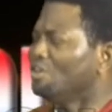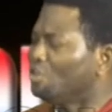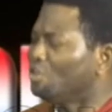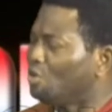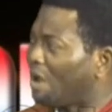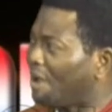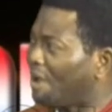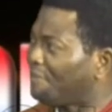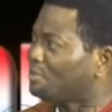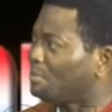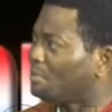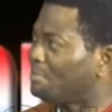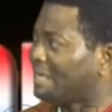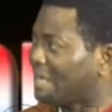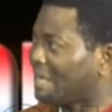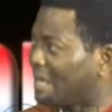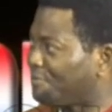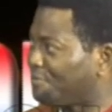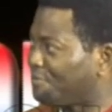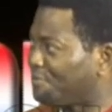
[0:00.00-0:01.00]
You have to be
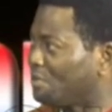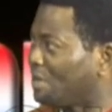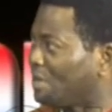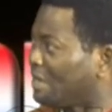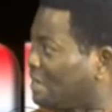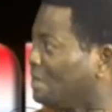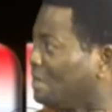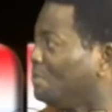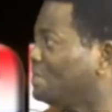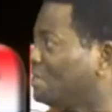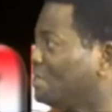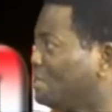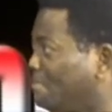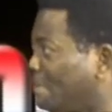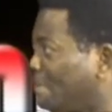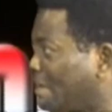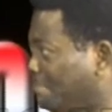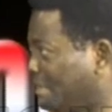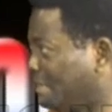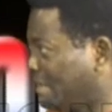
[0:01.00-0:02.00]
careful. You're dealing with
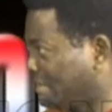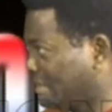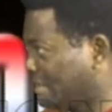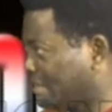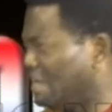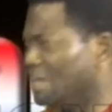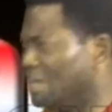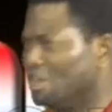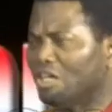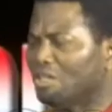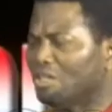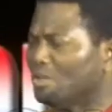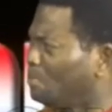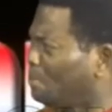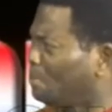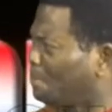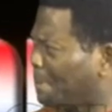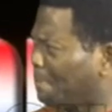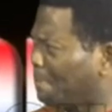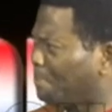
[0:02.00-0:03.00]
human beings. You're
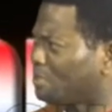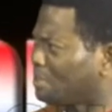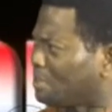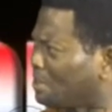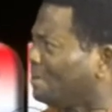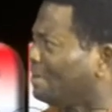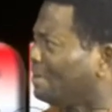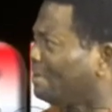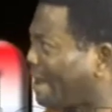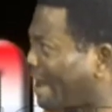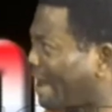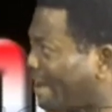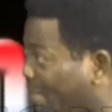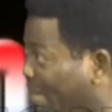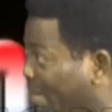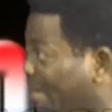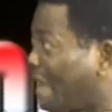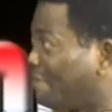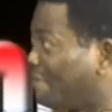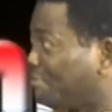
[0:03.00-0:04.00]
dealing with people. You're dealing with
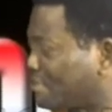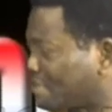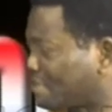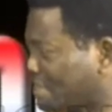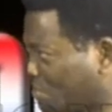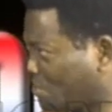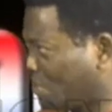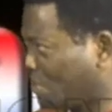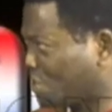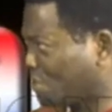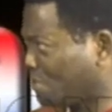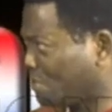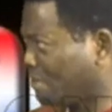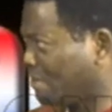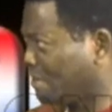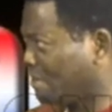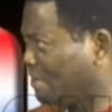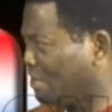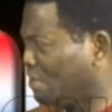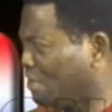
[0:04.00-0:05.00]
real life situation.
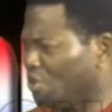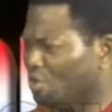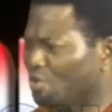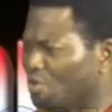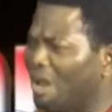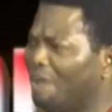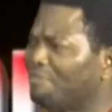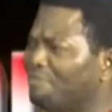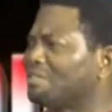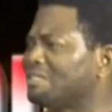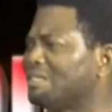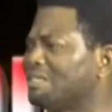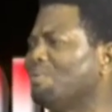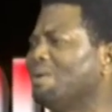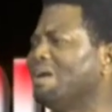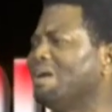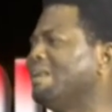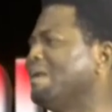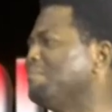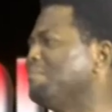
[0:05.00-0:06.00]
You don't have to say,
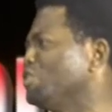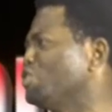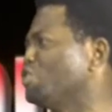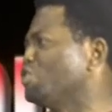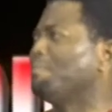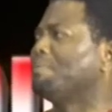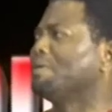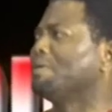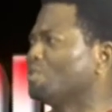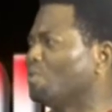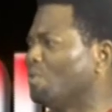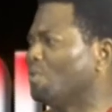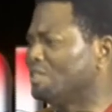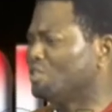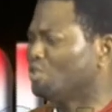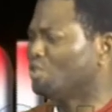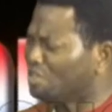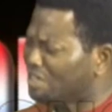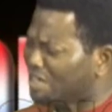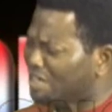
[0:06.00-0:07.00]
well, let me jump into
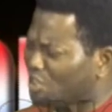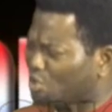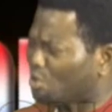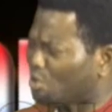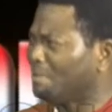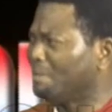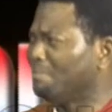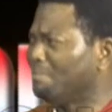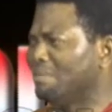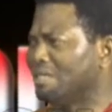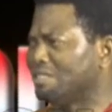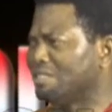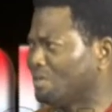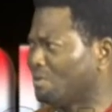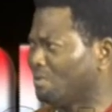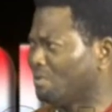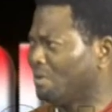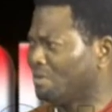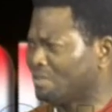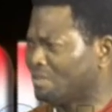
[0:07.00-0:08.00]
it. You need to be
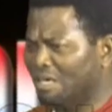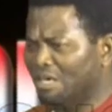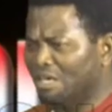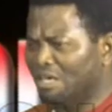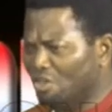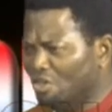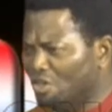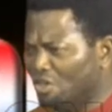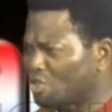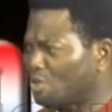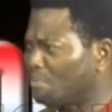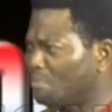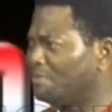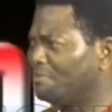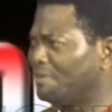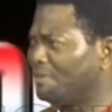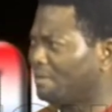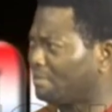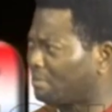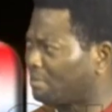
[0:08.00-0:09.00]
meticulous. You need to be
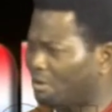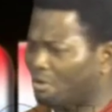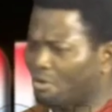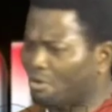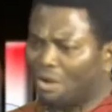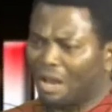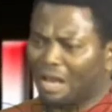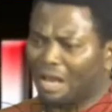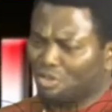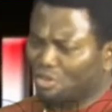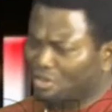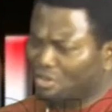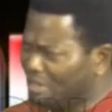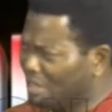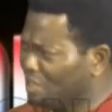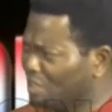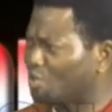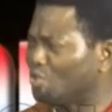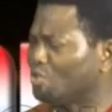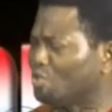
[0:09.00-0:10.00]
very thorough, and you
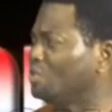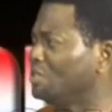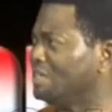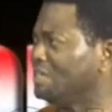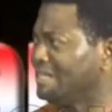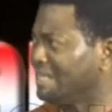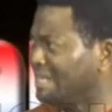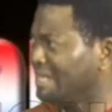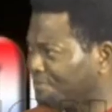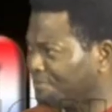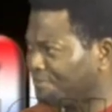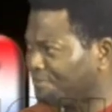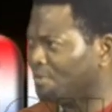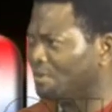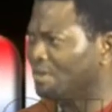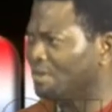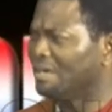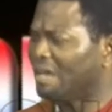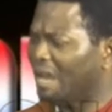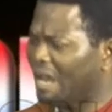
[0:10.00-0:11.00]
need to do the needful.
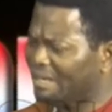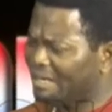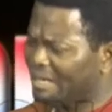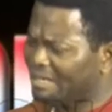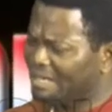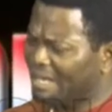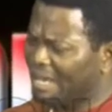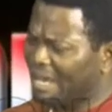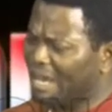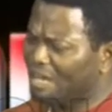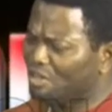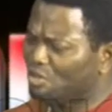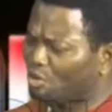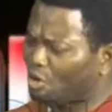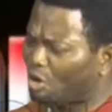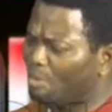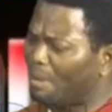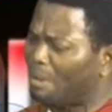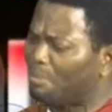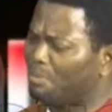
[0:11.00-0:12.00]
And at the end, you
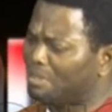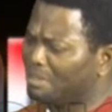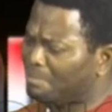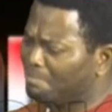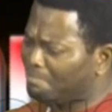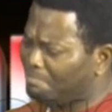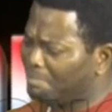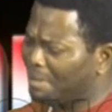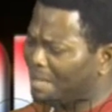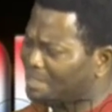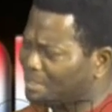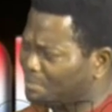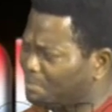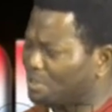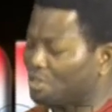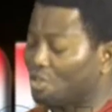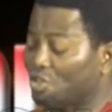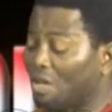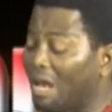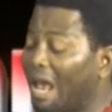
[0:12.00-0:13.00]
come up with the best
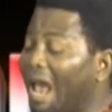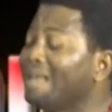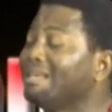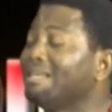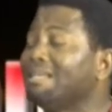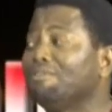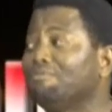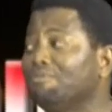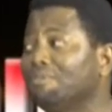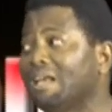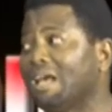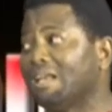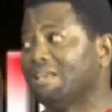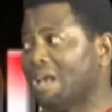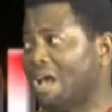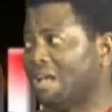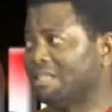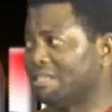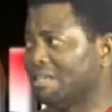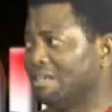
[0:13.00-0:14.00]
position. And even at
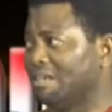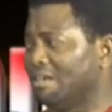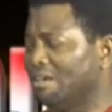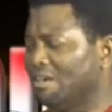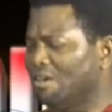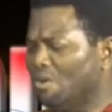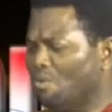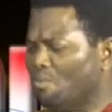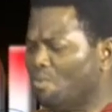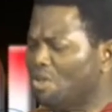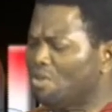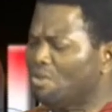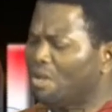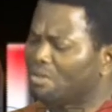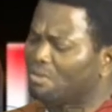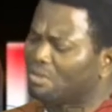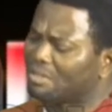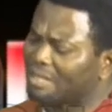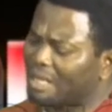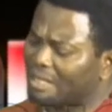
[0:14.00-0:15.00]
that, when you
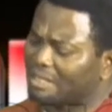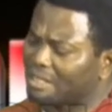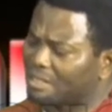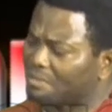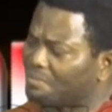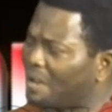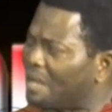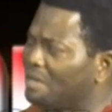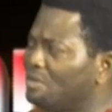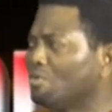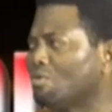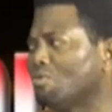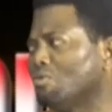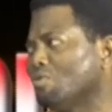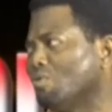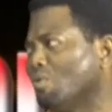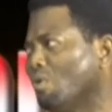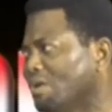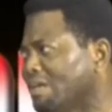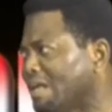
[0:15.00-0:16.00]
are not satisfied, you
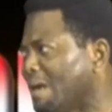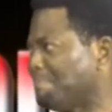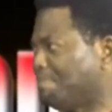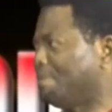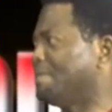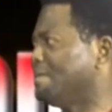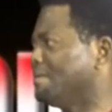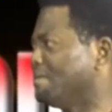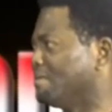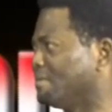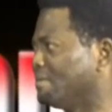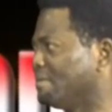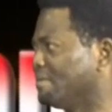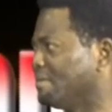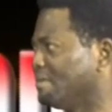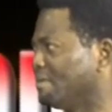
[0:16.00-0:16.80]
could go on appeal.